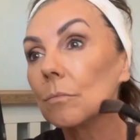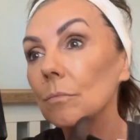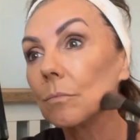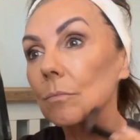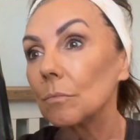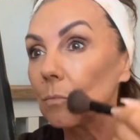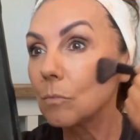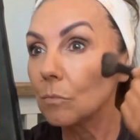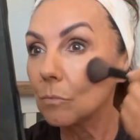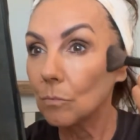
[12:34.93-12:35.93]

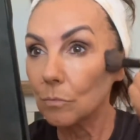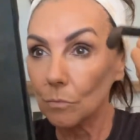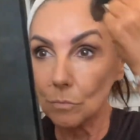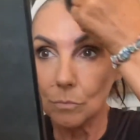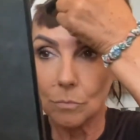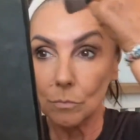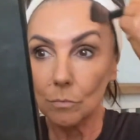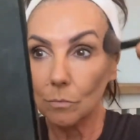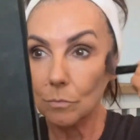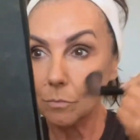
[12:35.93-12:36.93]

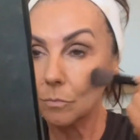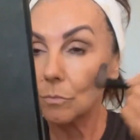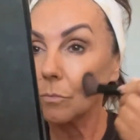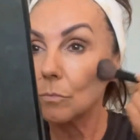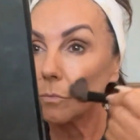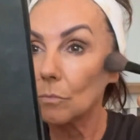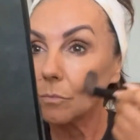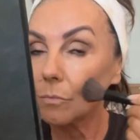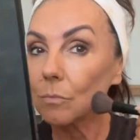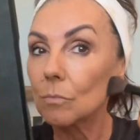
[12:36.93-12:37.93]

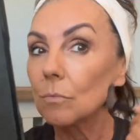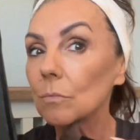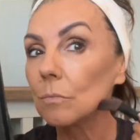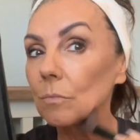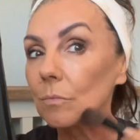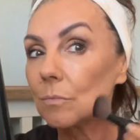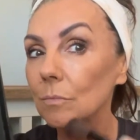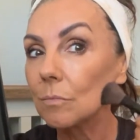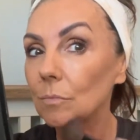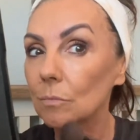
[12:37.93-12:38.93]

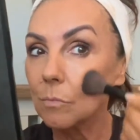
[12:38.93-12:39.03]
Nobody speaks.